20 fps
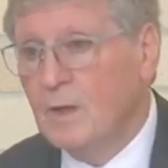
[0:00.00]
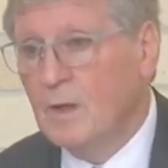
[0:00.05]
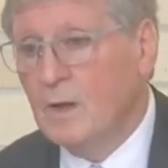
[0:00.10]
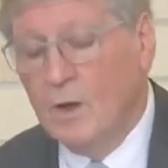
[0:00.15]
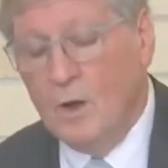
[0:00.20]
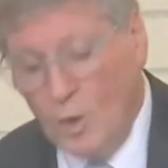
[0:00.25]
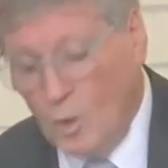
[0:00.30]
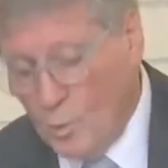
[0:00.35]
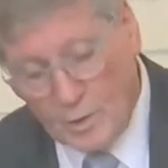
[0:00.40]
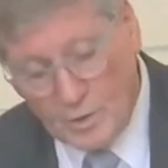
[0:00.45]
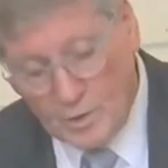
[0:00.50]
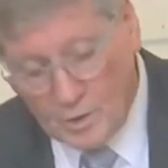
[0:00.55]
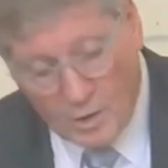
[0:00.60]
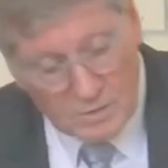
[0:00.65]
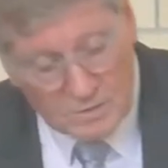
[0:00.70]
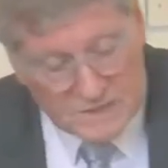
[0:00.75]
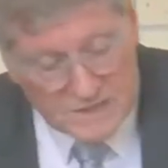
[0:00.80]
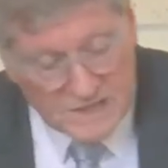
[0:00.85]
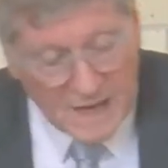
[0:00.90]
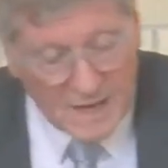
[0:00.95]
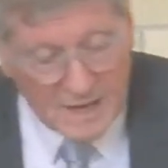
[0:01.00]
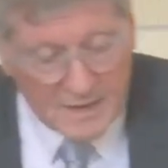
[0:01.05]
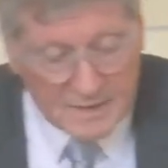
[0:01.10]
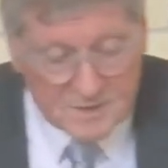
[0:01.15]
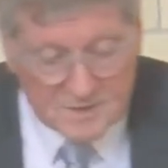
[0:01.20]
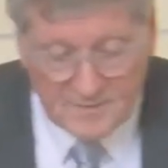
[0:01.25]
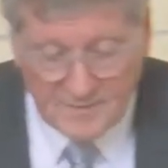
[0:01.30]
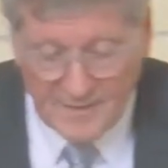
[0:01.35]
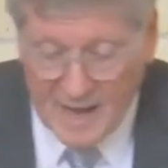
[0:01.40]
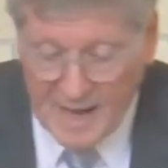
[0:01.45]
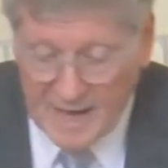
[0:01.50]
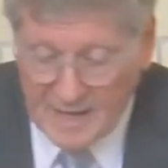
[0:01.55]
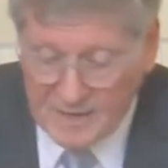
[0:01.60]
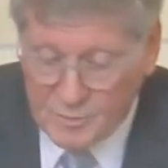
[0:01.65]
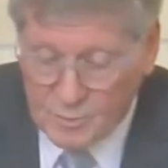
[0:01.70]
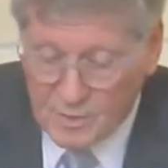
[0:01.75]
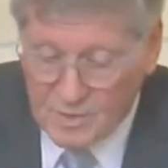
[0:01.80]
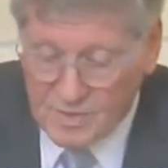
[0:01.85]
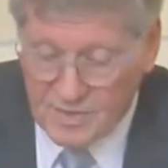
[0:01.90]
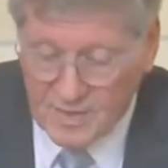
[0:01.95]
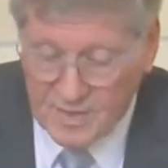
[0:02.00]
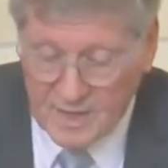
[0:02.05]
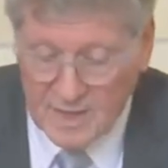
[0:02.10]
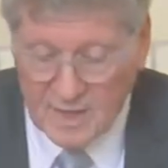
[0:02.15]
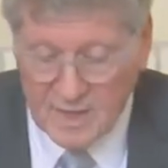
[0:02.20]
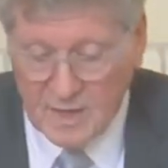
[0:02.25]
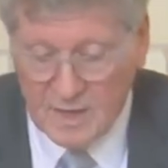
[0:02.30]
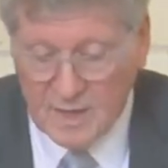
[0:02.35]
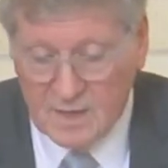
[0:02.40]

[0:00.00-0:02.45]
who were not satisfied with the